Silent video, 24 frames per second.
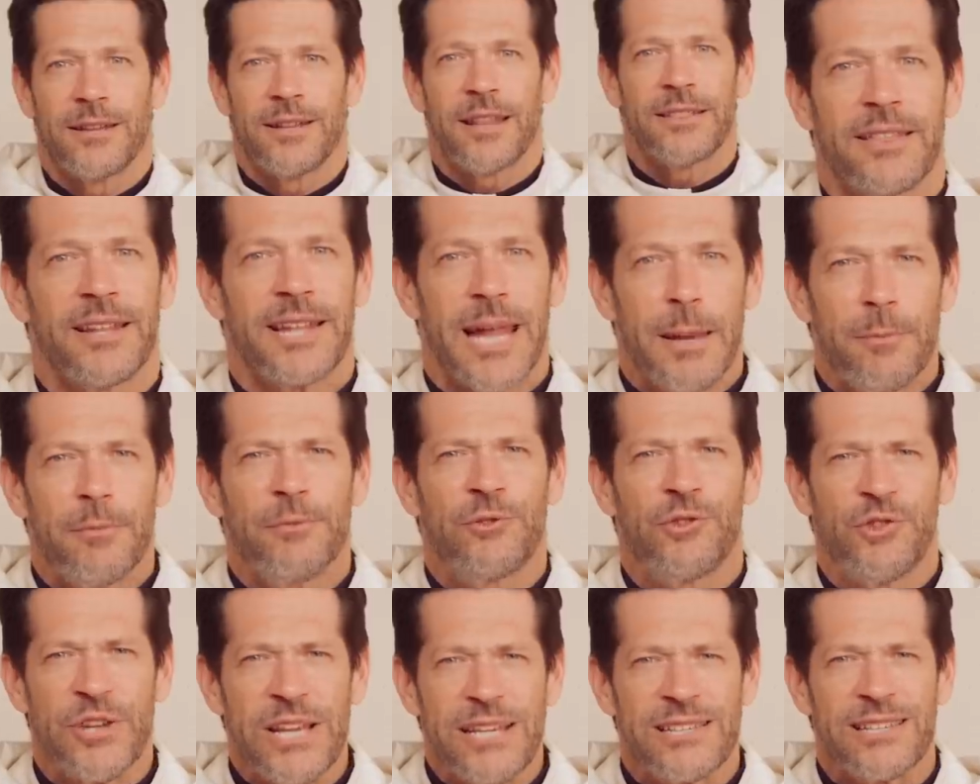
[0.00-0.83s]
That the name
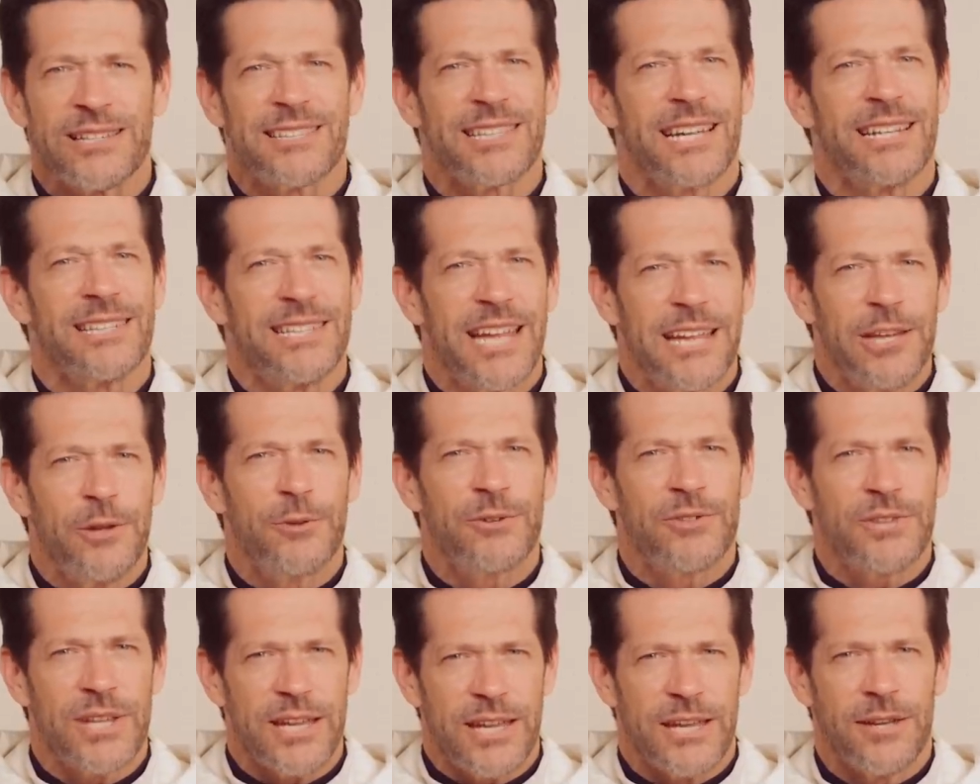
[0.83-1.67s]
of Jesus
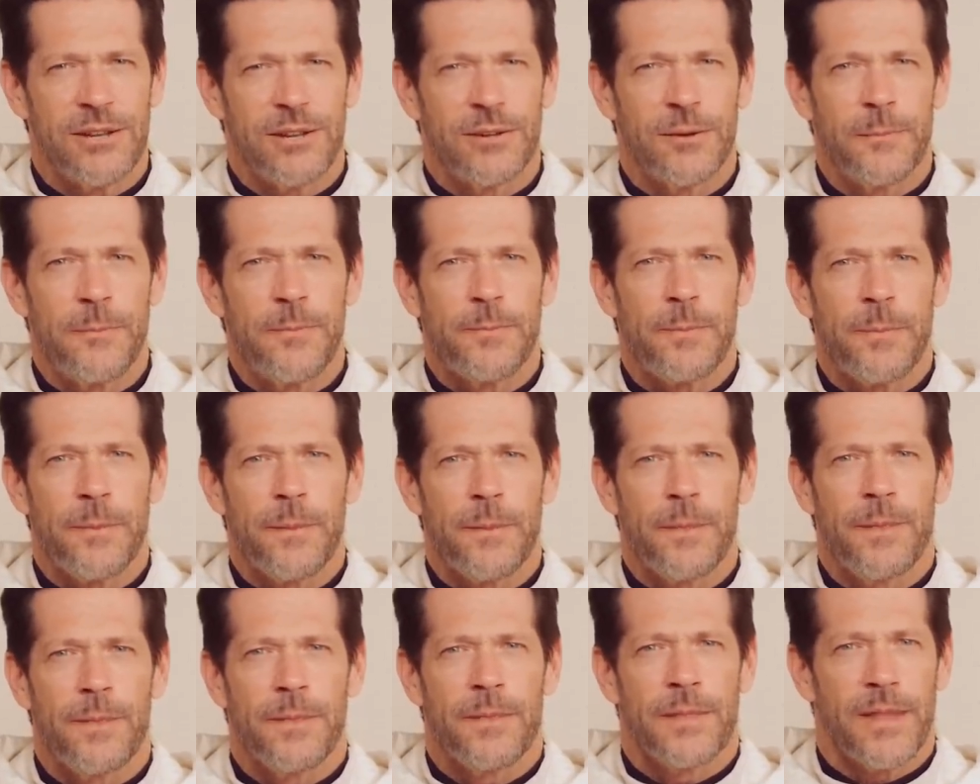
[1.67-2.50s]
continues to heal,
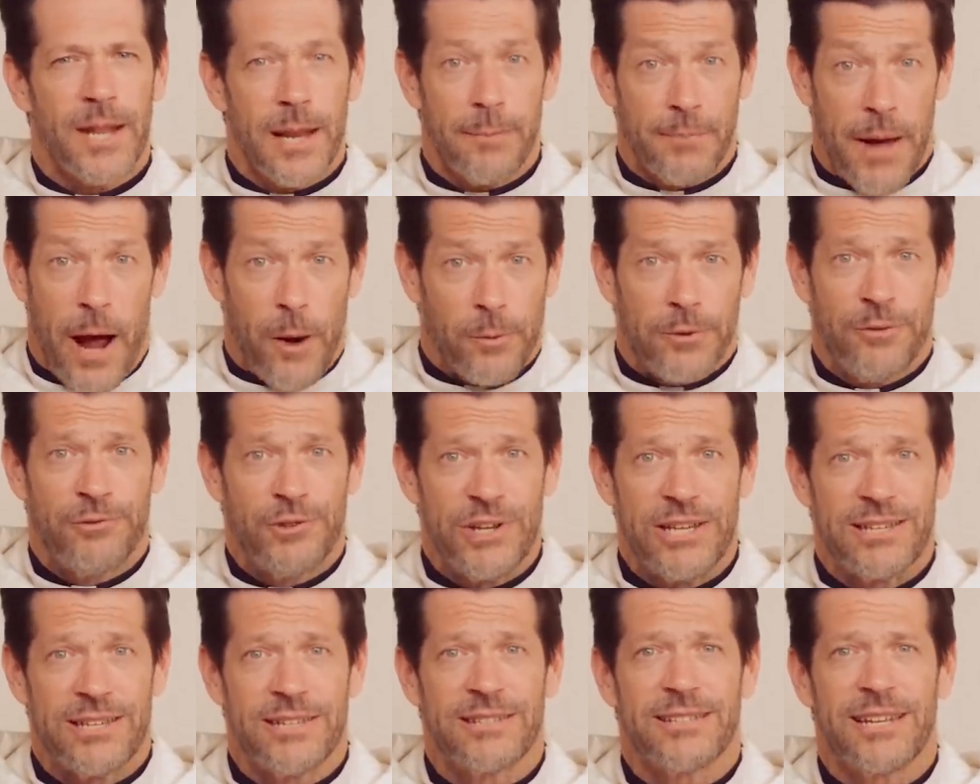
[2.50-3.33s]
the power of
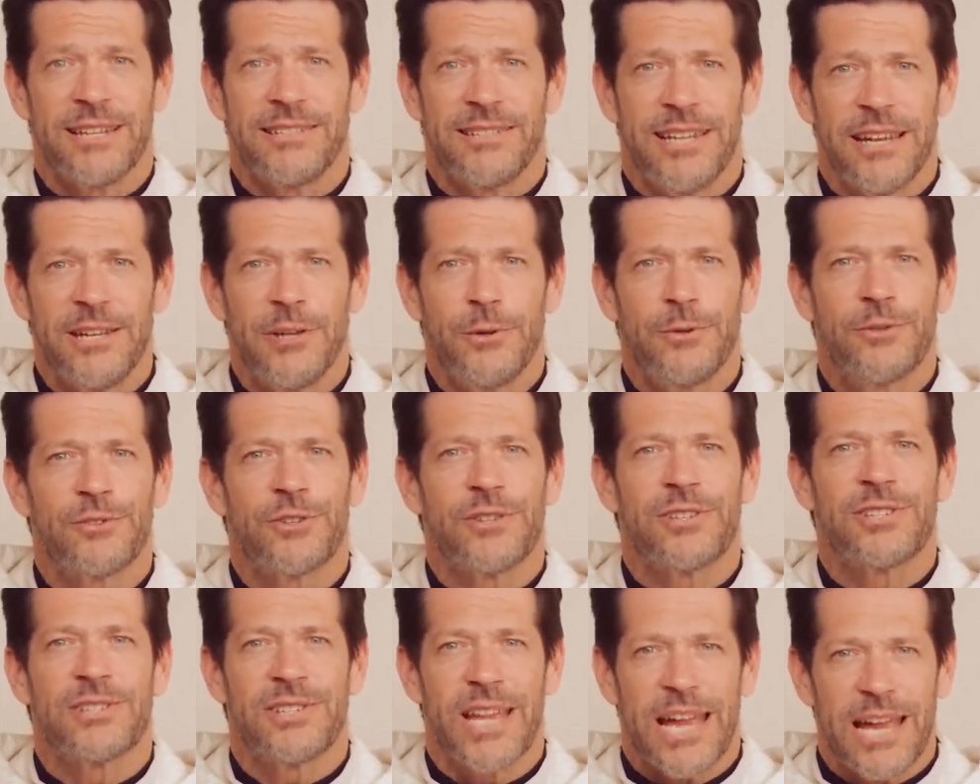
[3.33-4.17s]
Jesus continues
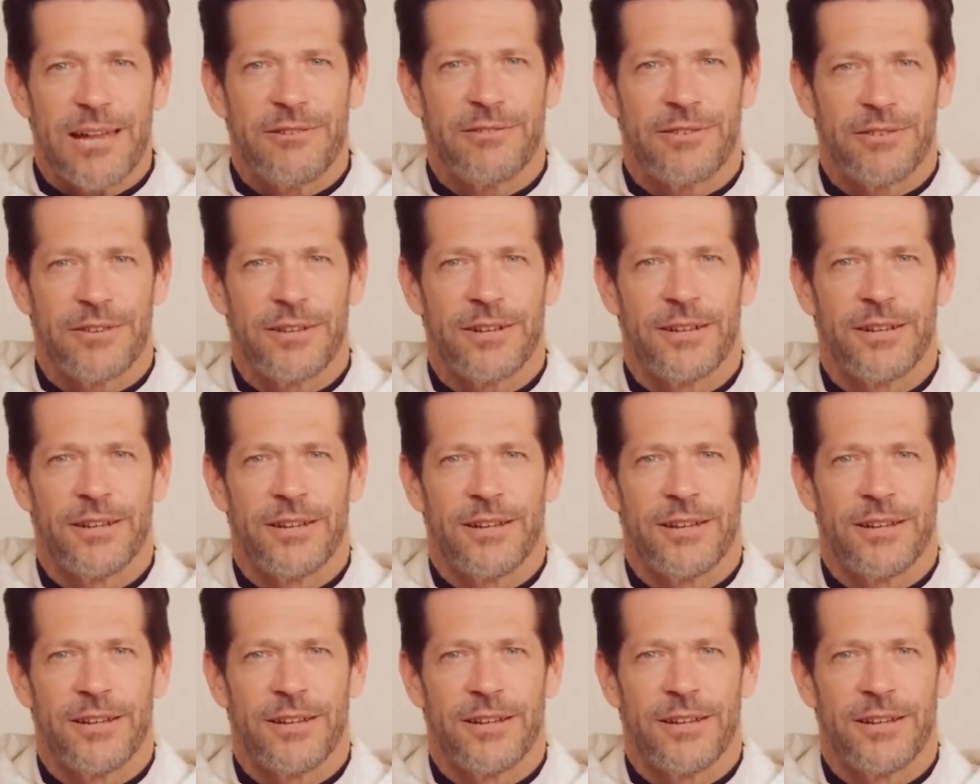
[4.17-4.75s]
to save.